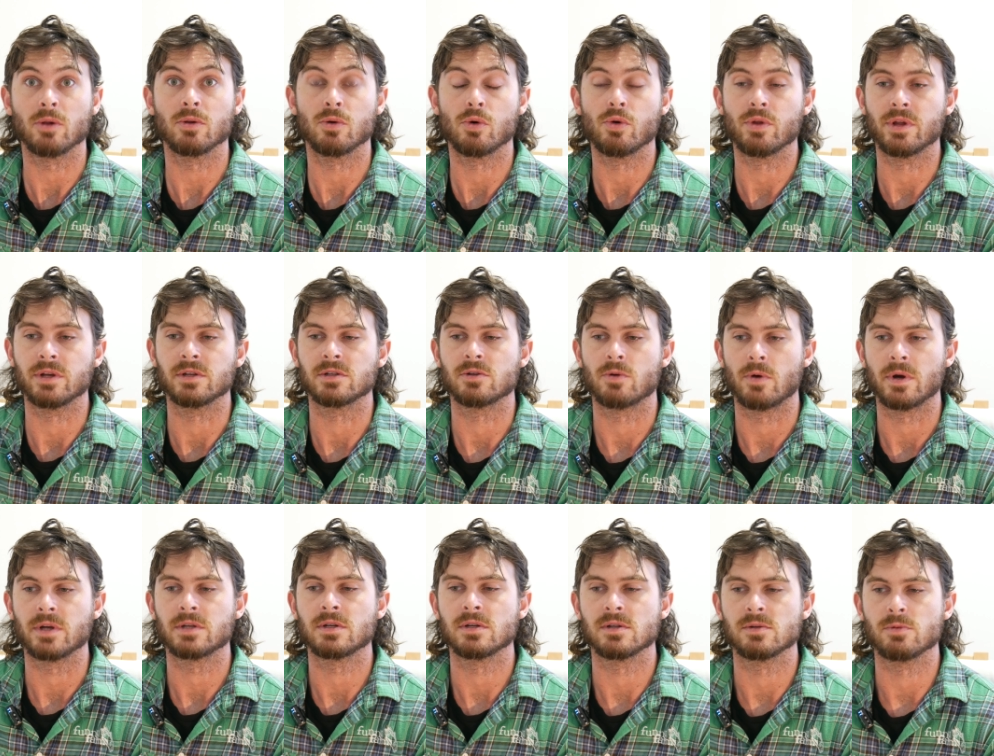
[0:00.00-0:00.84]
All these
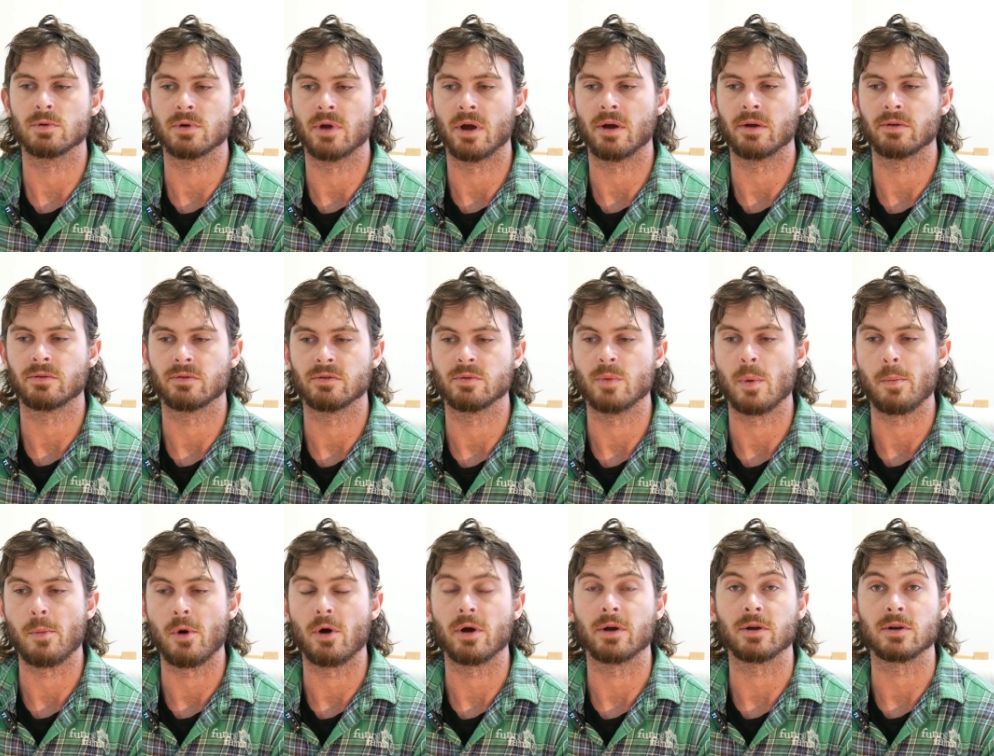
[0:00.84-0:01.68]
questions were going through my
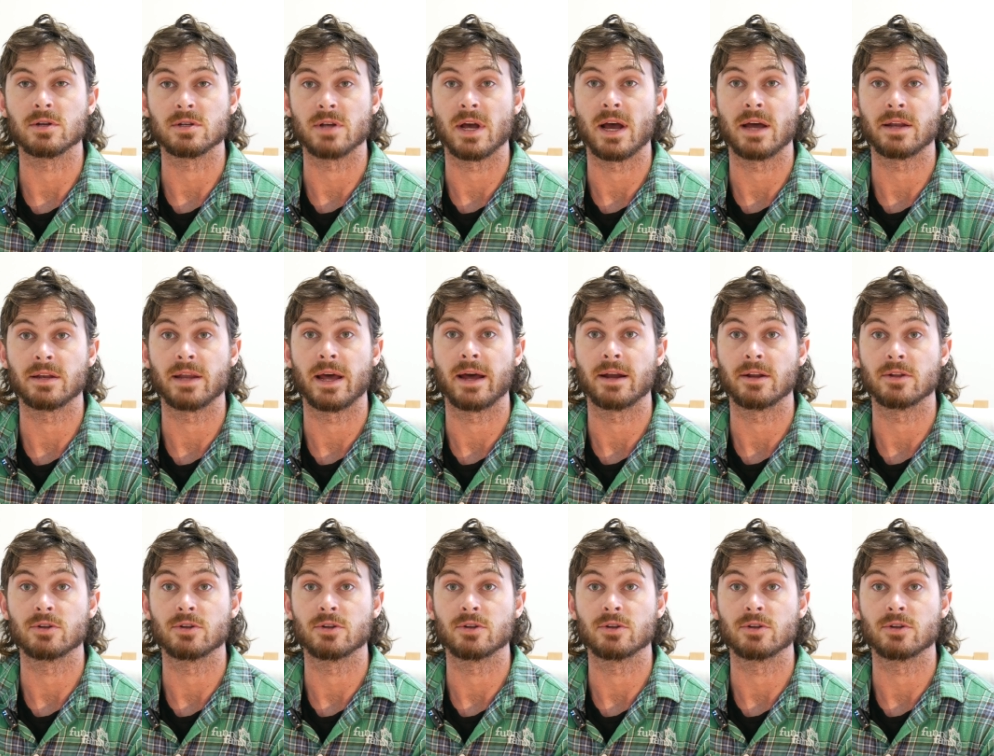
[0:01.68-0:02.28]
mind because I hadn't had